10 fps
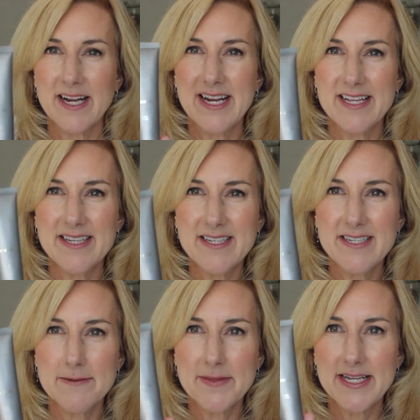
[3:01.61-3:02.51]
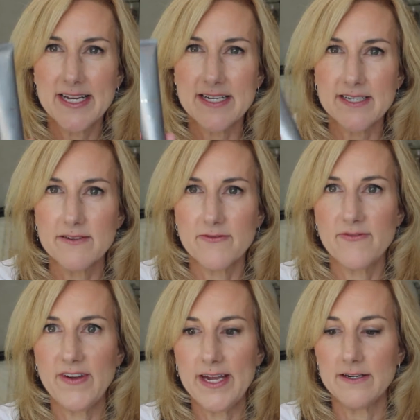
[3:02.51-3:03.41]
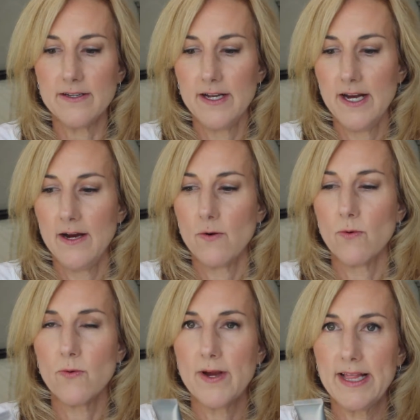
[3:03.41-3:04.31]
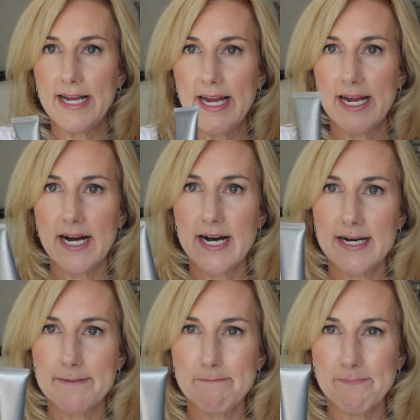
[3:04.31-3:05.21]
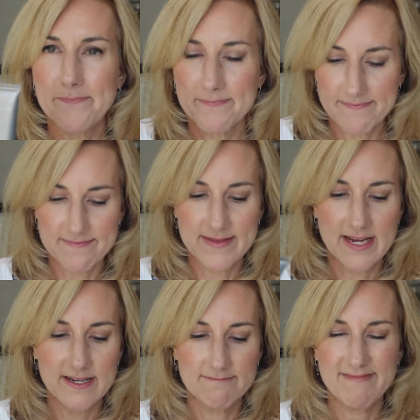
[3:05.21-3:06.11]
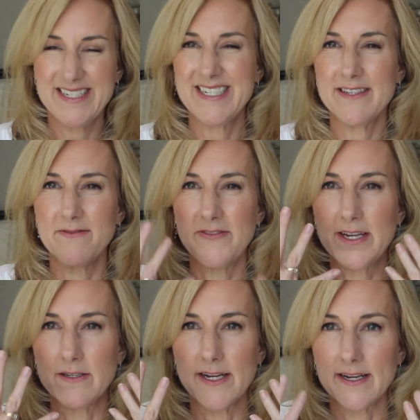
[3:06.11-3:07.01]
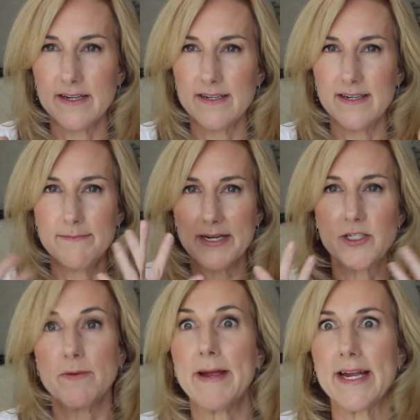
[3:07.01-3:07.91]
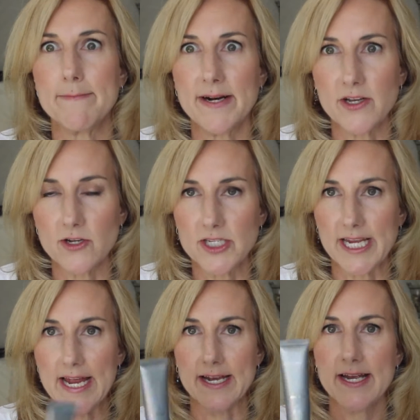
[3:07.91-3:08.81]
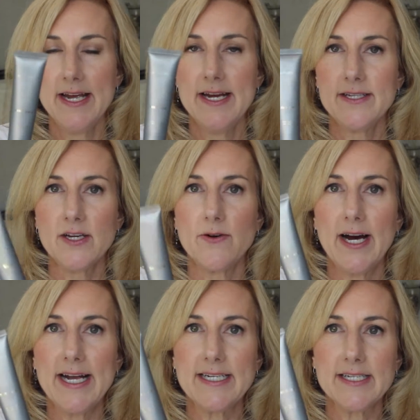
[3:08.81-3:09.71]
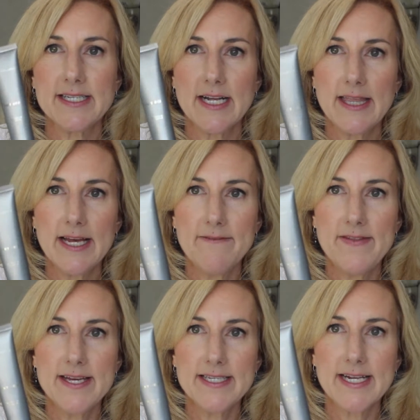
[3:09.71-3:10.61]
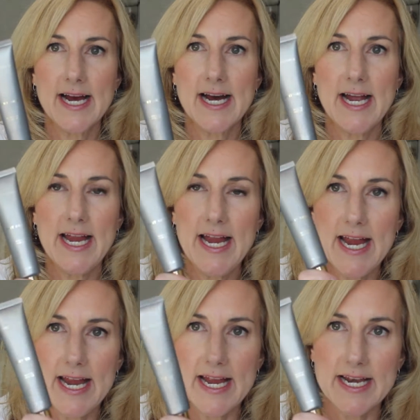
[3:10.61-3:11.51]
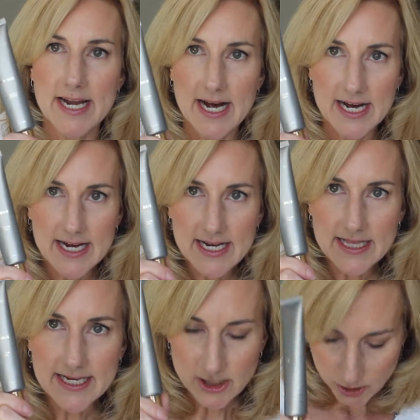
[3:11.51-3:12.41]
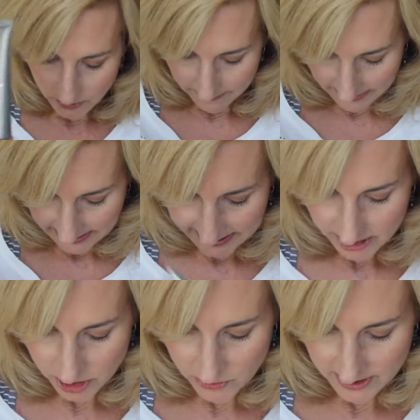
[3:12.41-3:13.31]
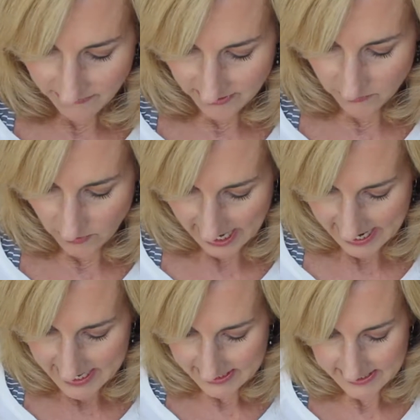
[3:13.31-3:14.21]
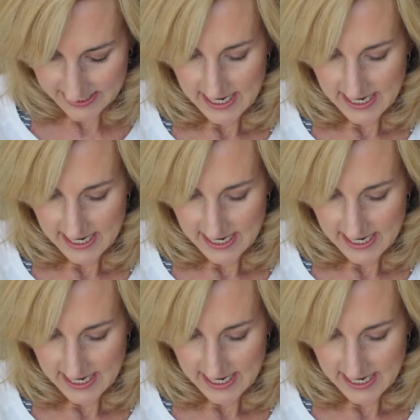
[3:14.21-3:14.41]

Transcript: again, this is something that doesn't feel really, it doesn't feel like a bunch of makeup on your skin. So I just love this guy, and I like to apply it two different ways.